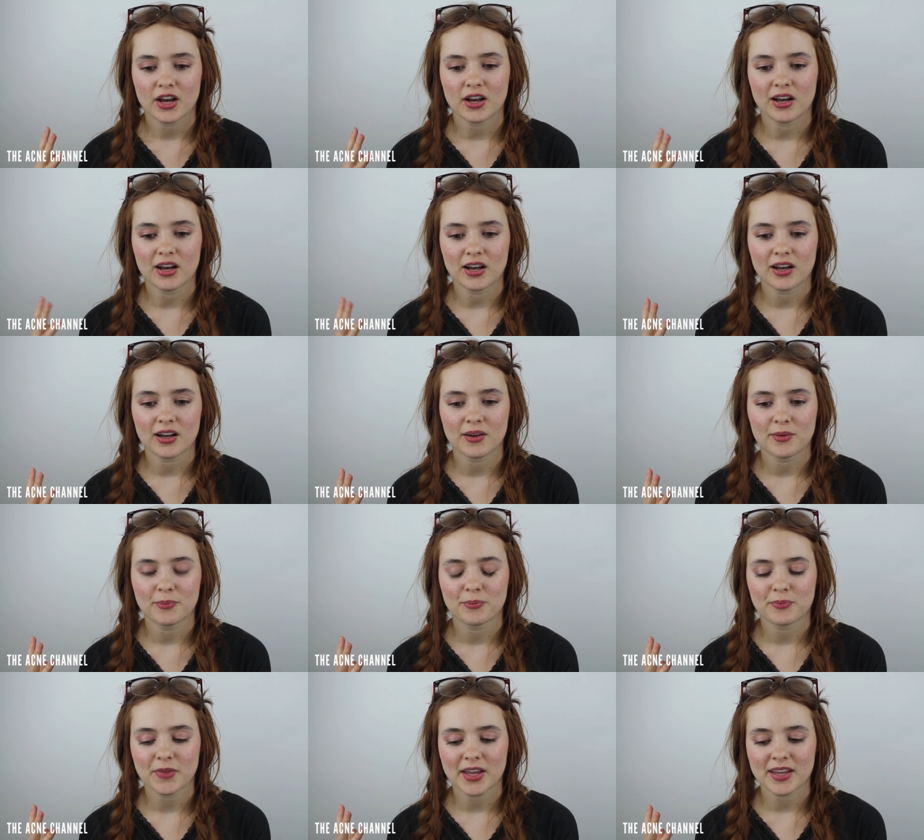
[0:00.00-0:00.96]

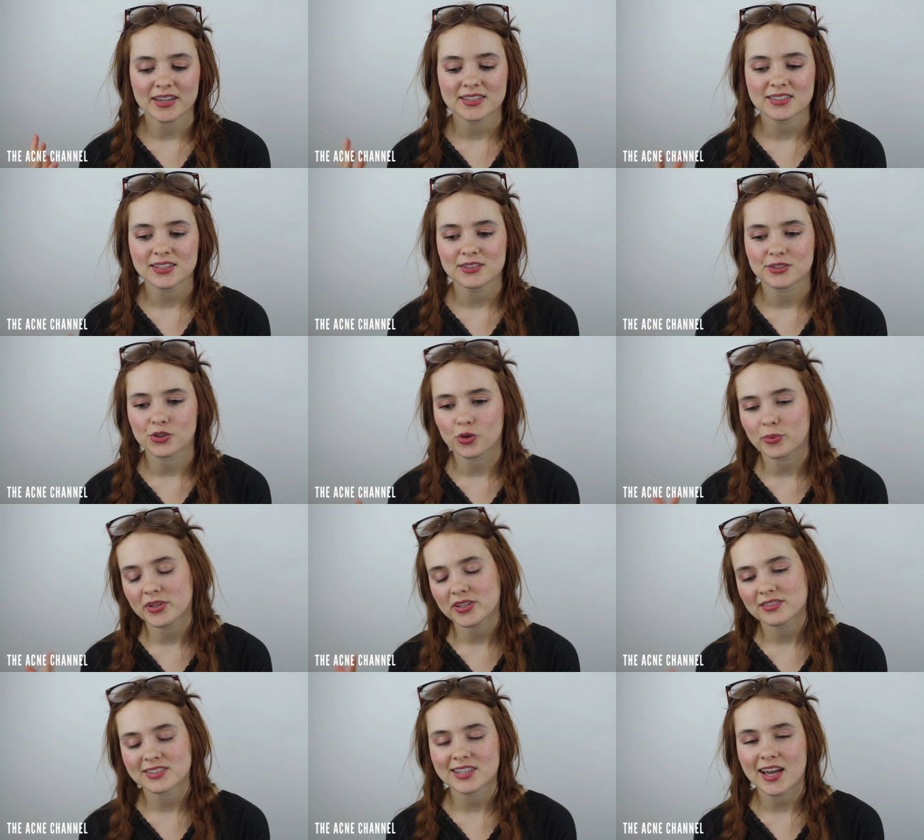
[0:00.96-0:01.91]
I guess a little
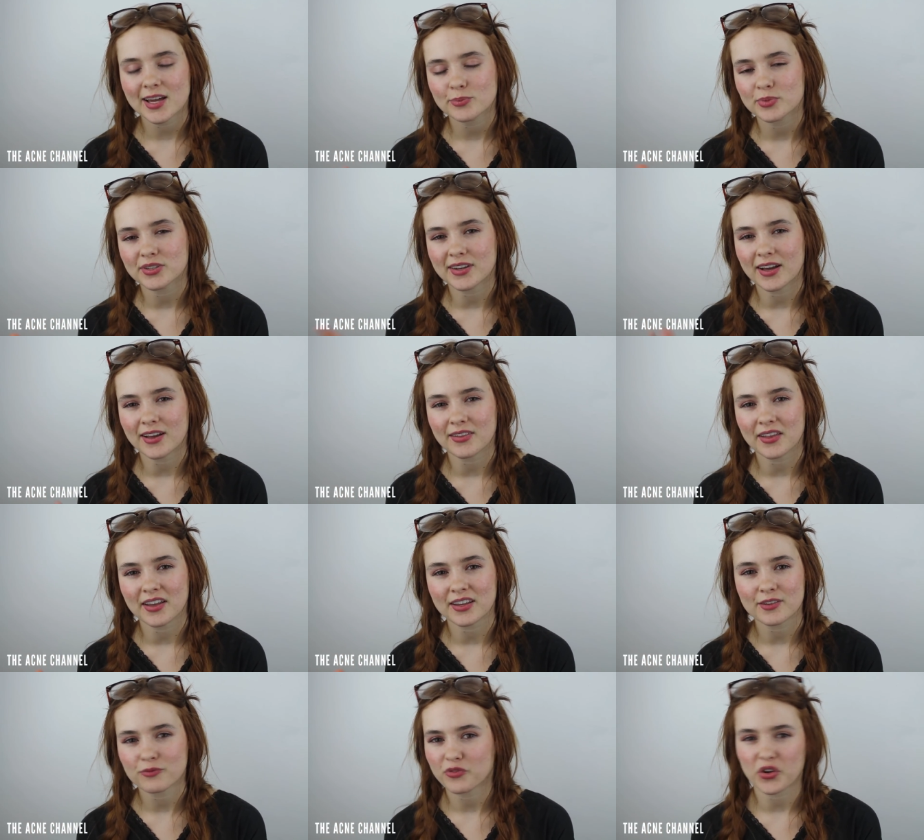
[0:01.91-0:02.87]
bit sad, but not
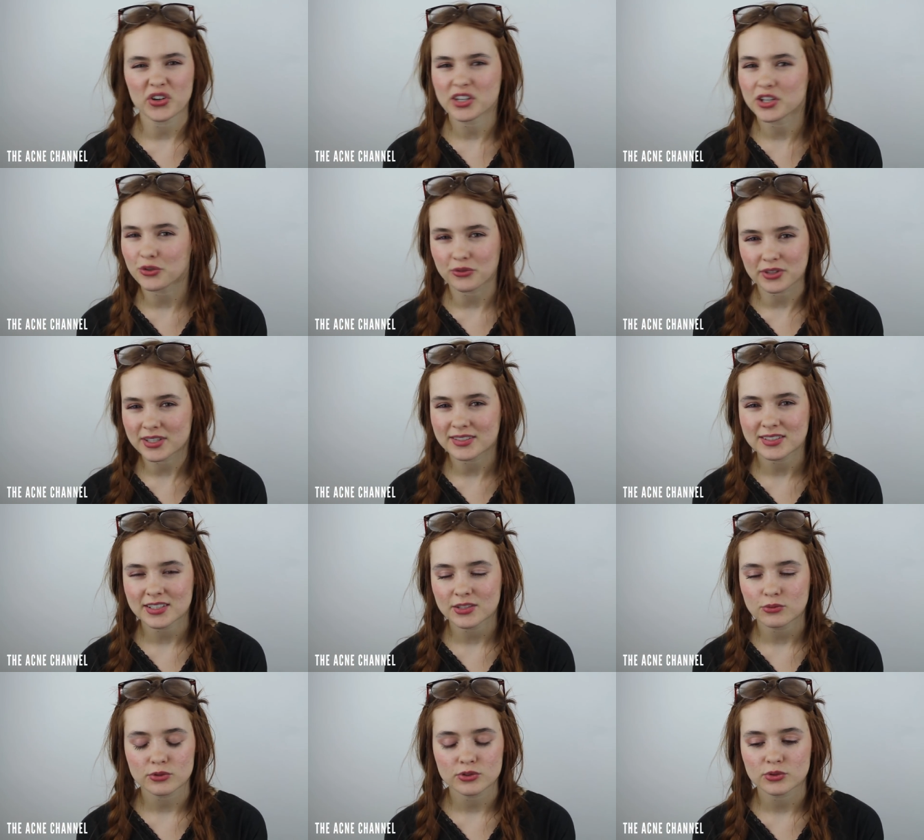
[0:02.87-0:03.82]
like for any
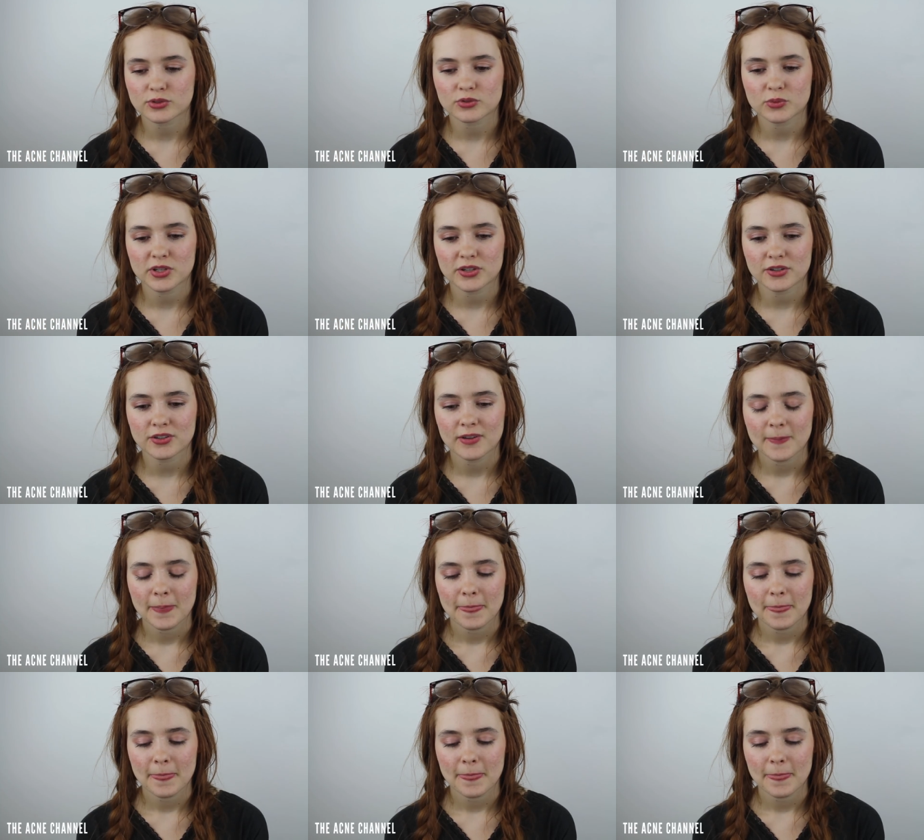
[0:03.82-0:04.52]
reason, which was weird.